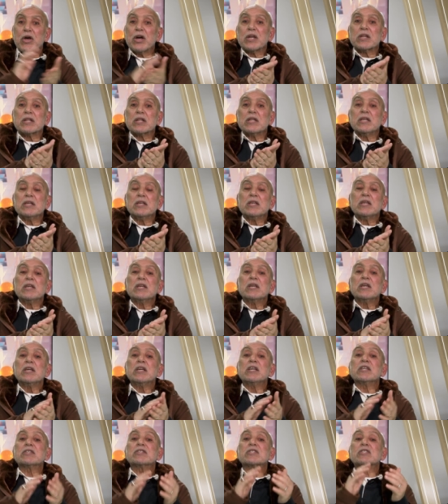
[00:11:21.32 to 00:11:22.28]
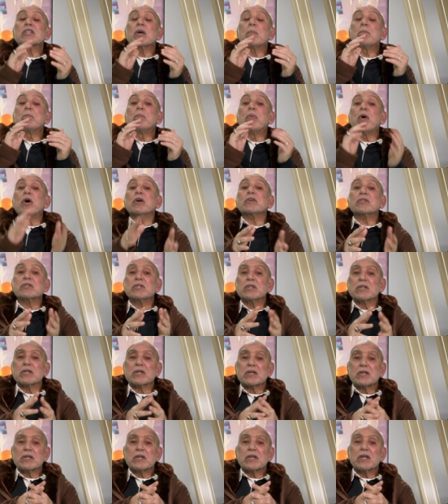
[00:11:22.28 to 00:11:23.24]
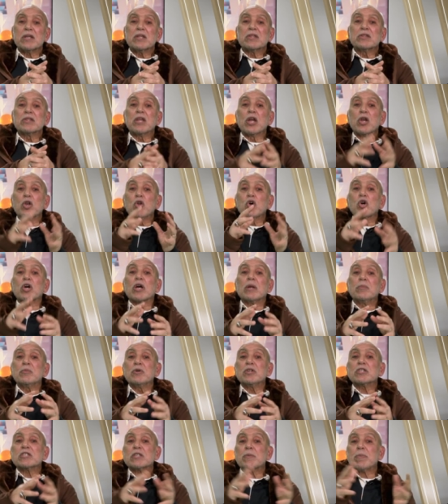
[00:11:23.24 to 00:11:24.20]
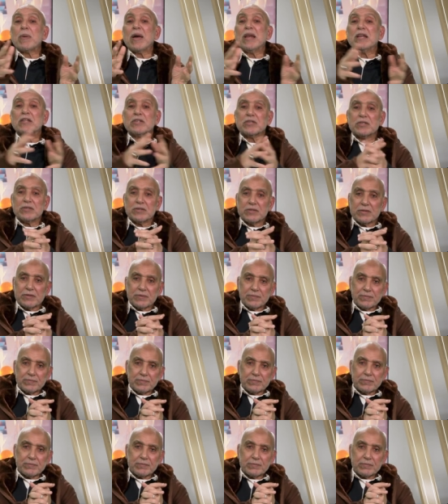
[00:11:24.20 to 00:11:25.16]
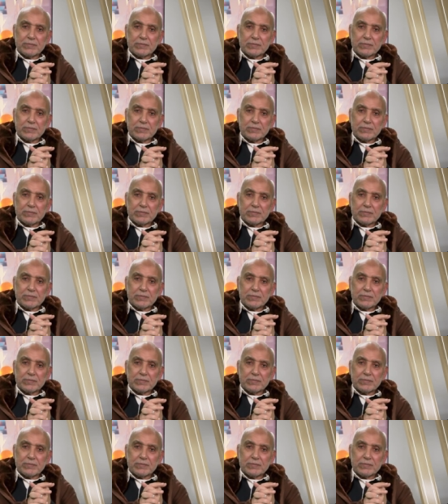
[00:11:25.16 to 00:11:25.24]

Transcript: Thirdly, is supporting the local municipalities.